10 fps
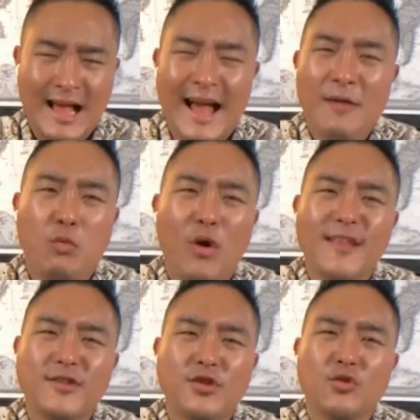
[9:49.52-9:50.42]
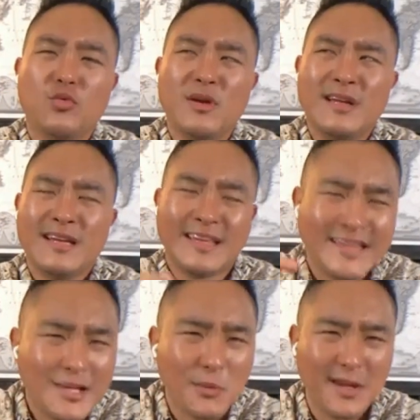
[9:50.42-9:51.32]
I want to
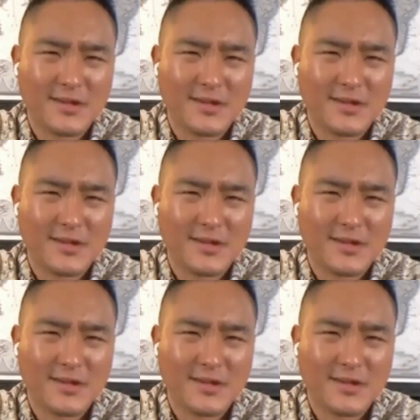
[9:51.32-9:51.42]
hear